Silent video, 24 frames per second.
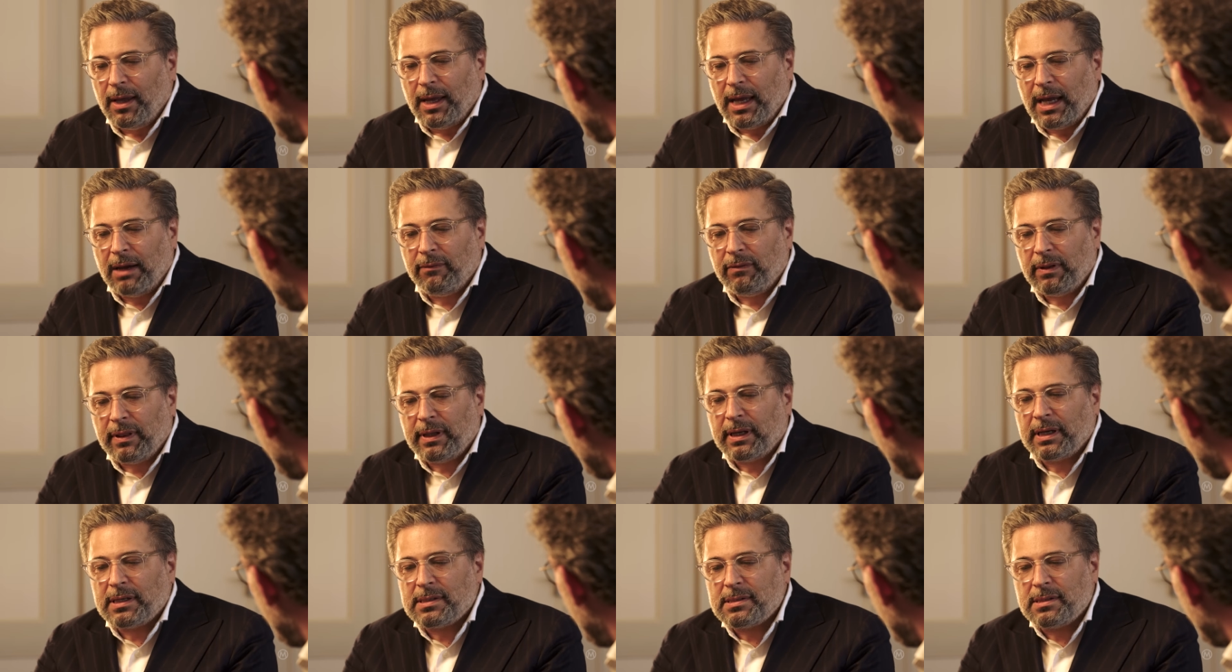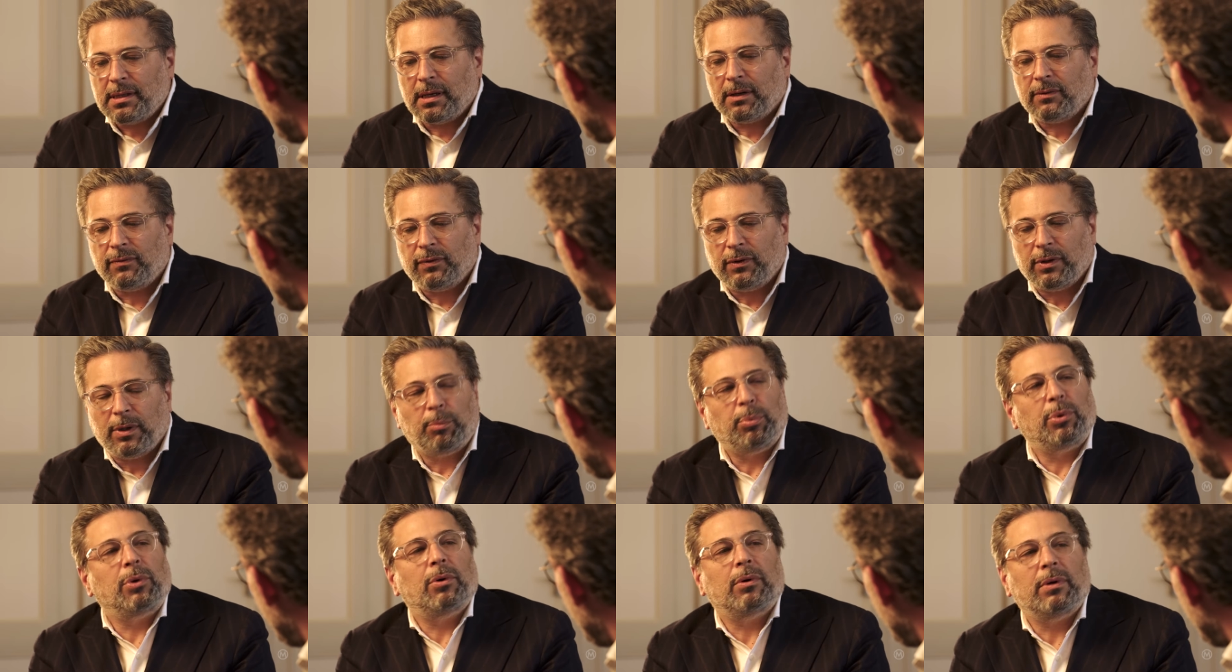everything is done for the
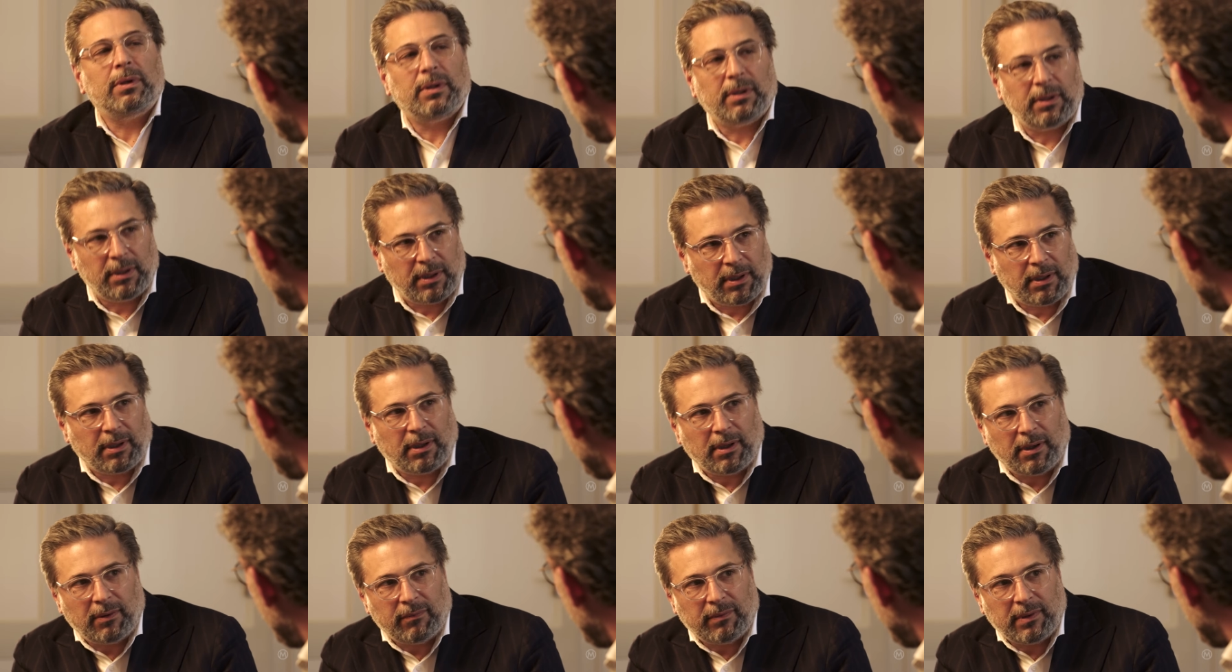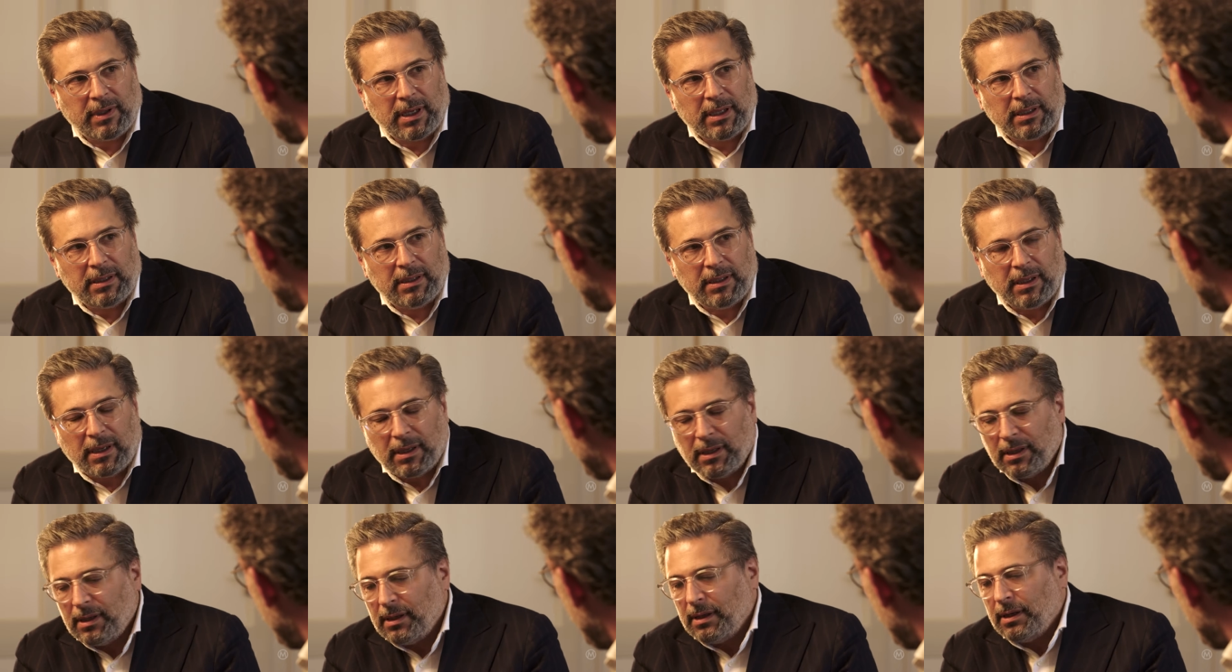purity of the
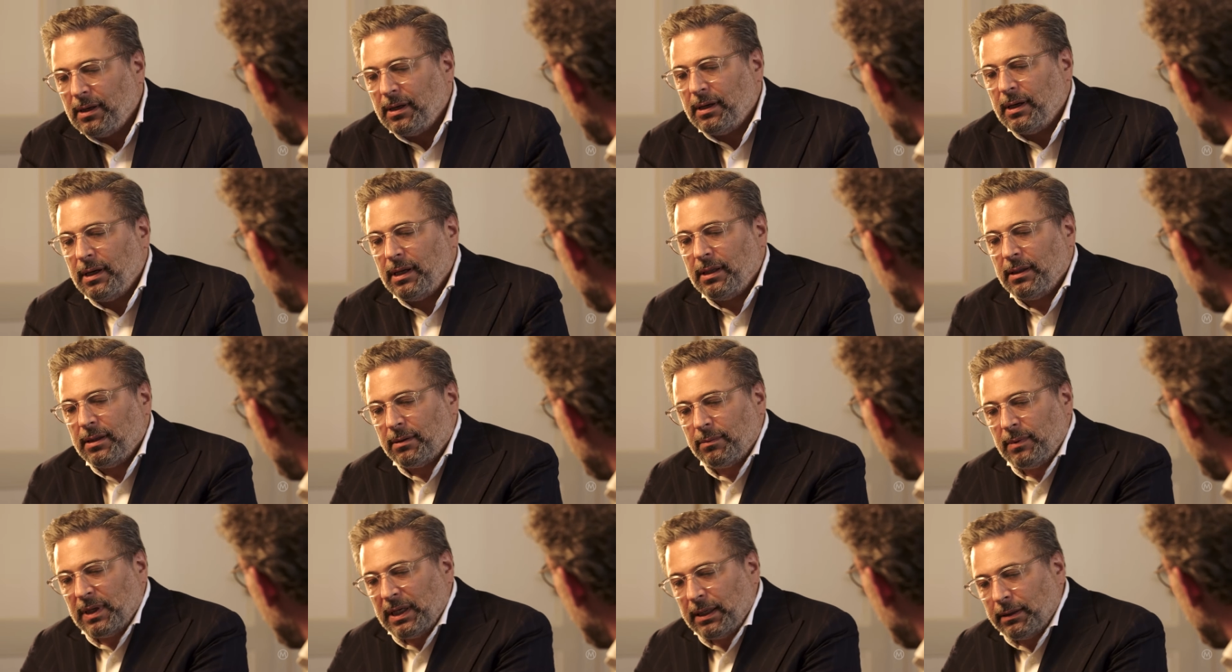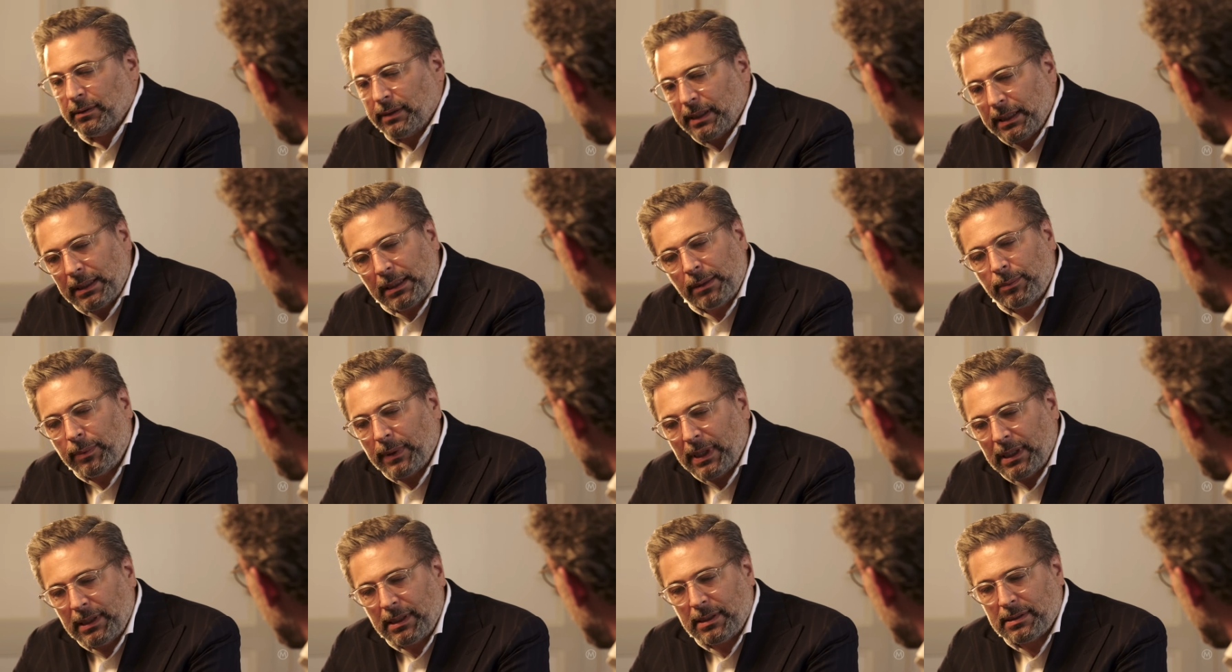idea. In the Minute
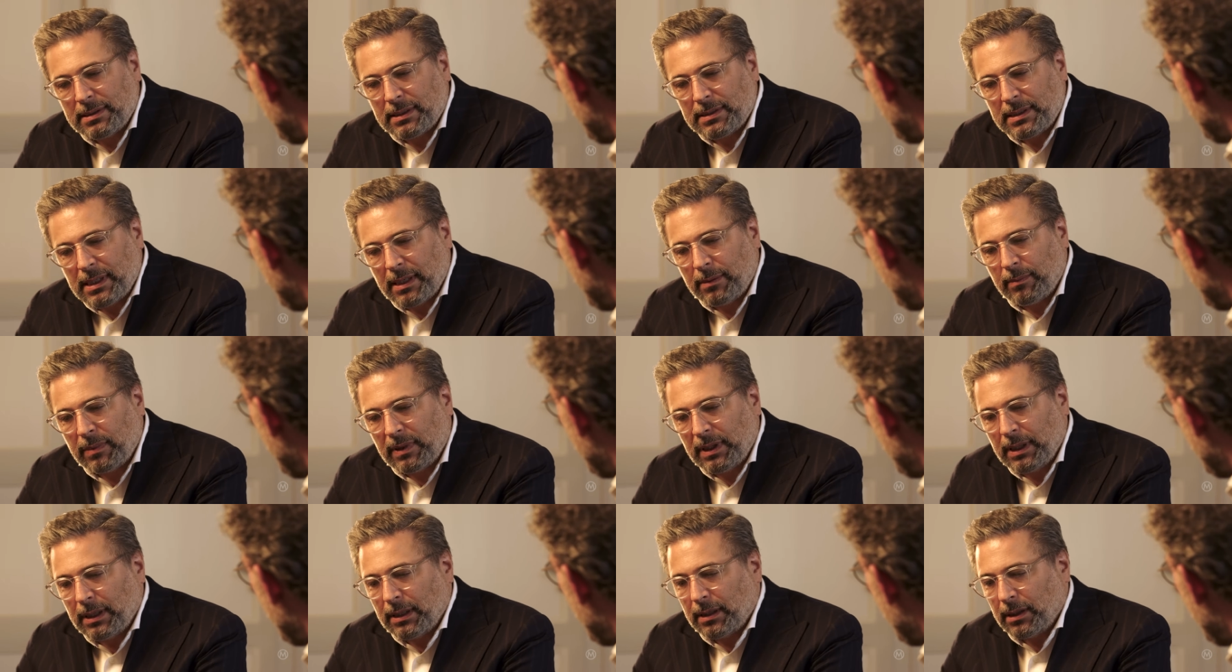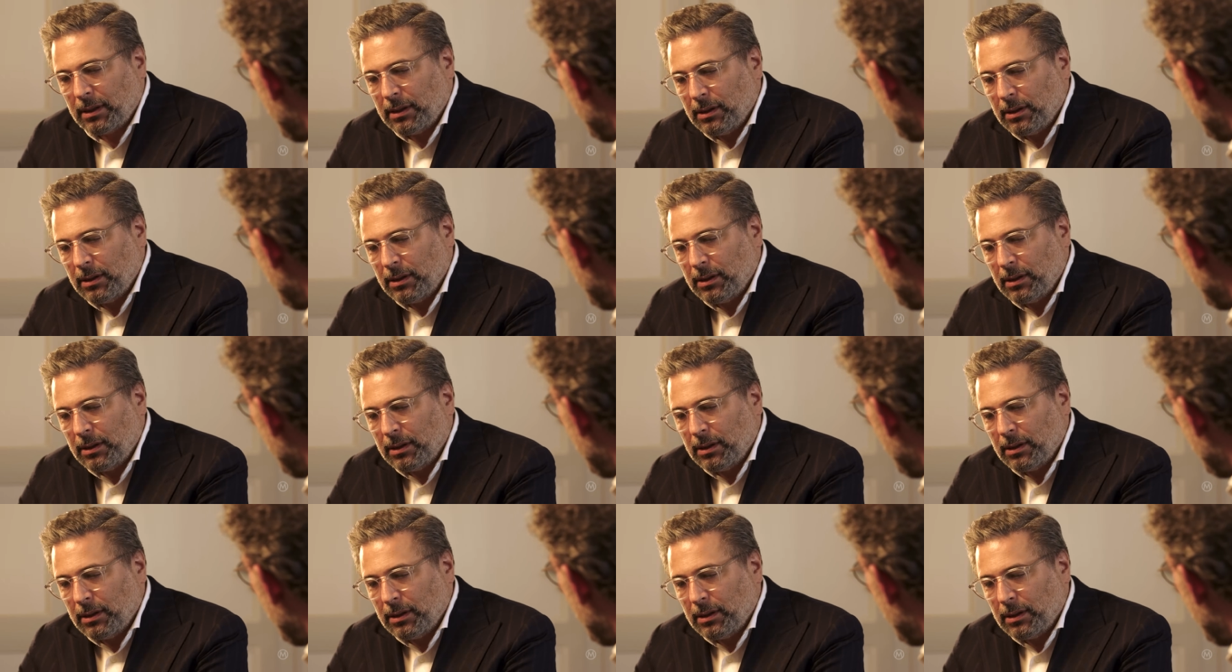Rattrapante, it's the same thing.